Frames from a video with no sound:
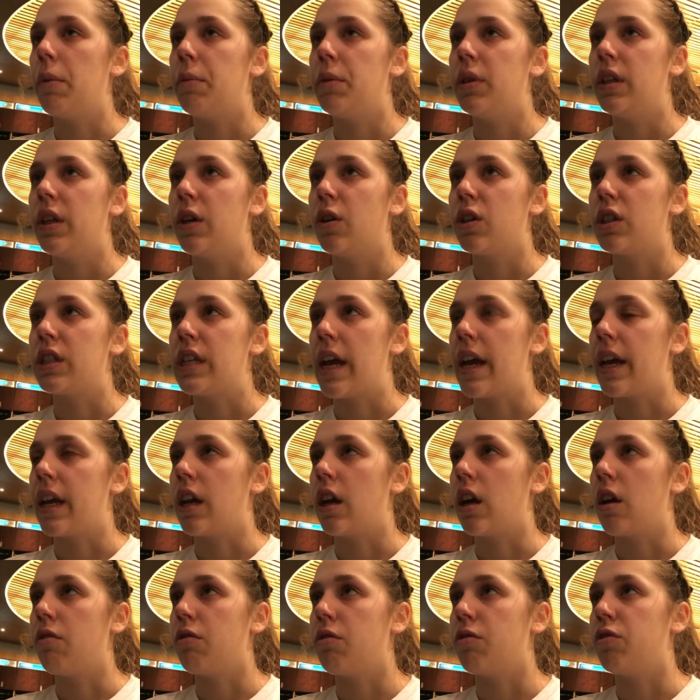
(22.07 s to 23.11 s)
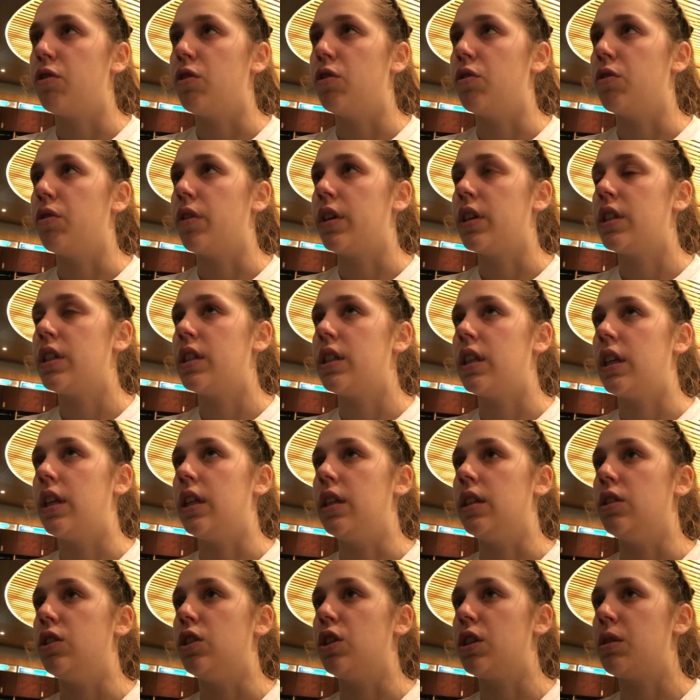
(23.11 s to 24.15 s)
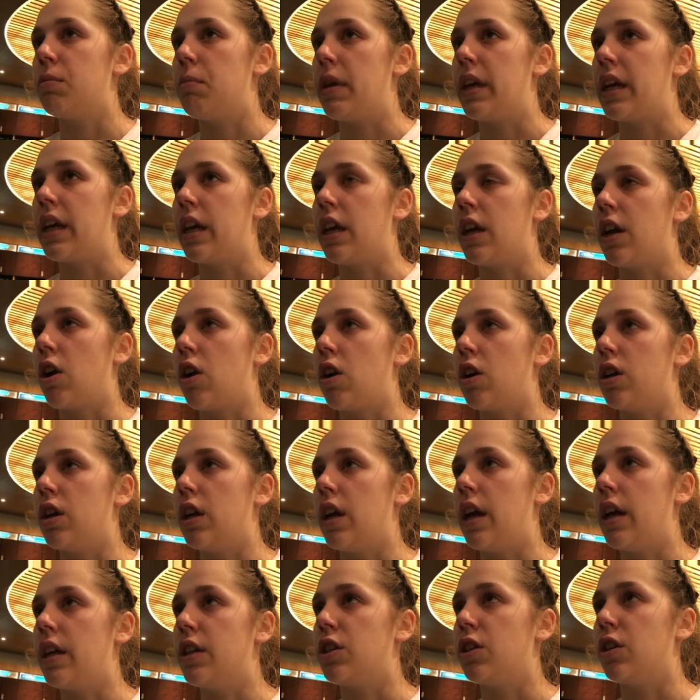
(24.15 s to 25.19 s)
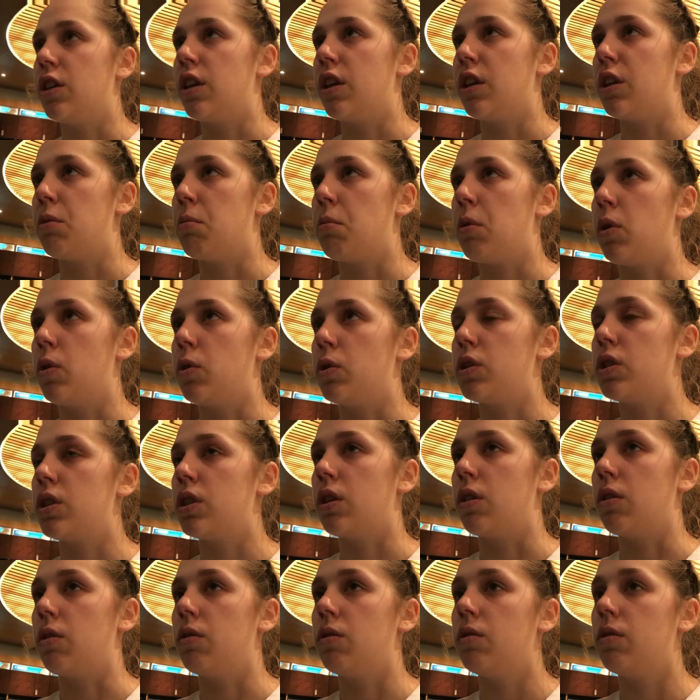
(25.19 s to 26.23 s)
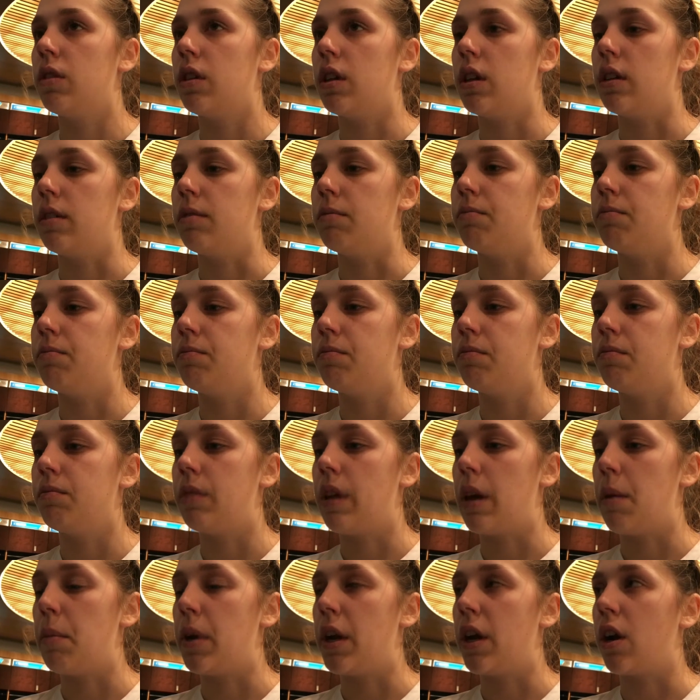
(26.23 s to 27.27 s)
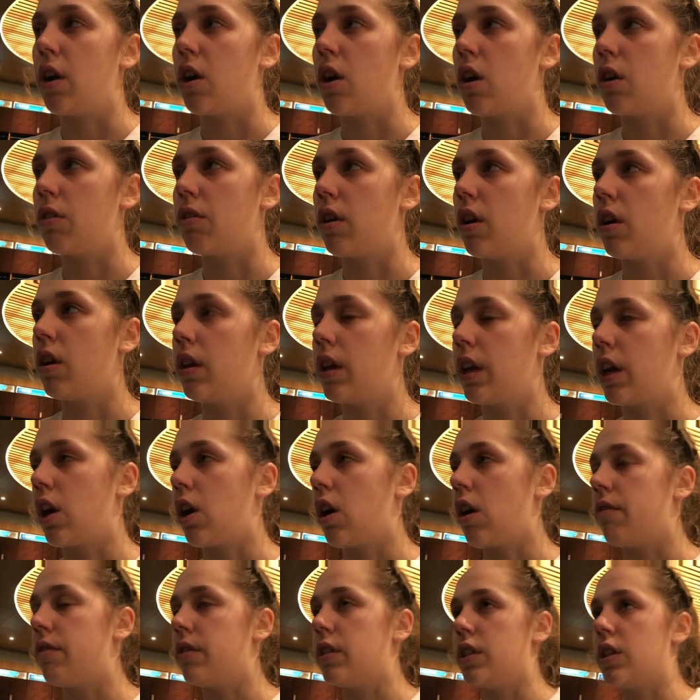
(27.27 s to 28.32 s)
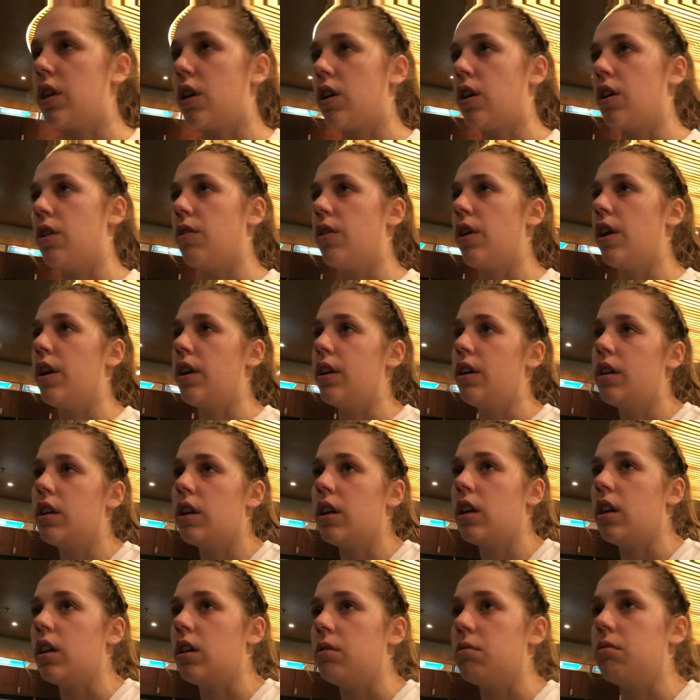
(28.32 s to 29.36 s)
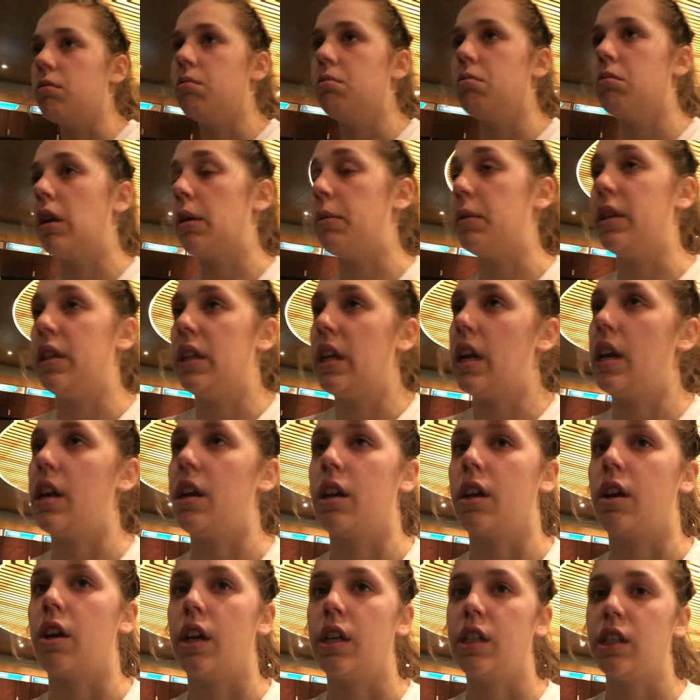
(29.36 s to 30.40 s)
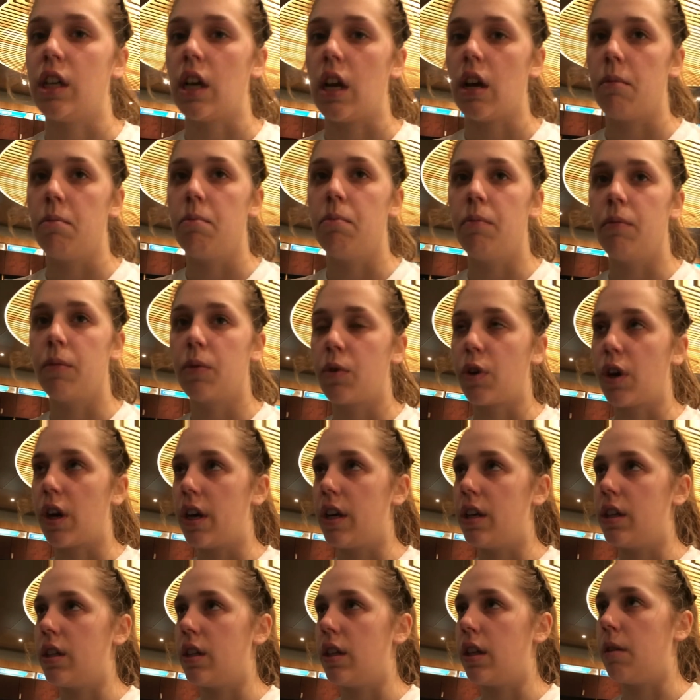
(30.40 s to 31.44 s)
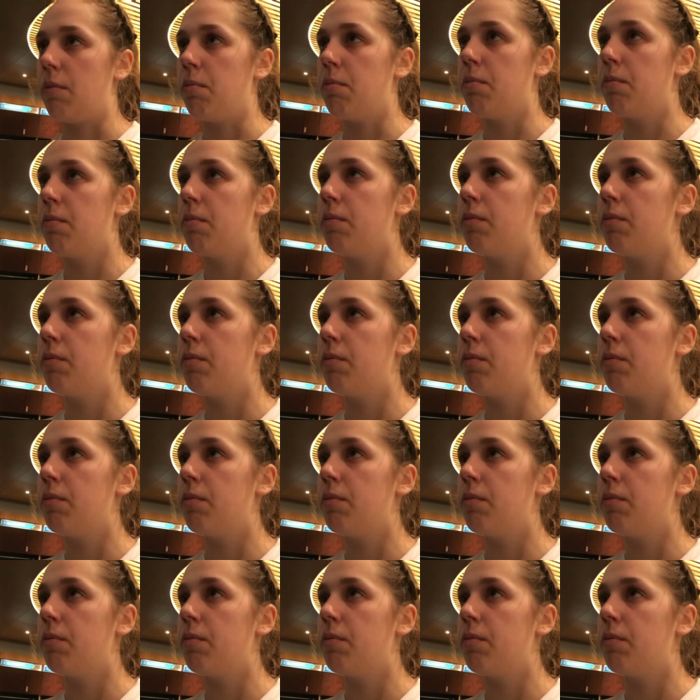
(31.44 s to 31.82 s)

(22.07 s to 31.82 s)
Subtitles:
I mean, they were sagging off a few of us and just making it hard to enter into the post. So that made our offense hard to run. I mean, they did a great job. Credit to them.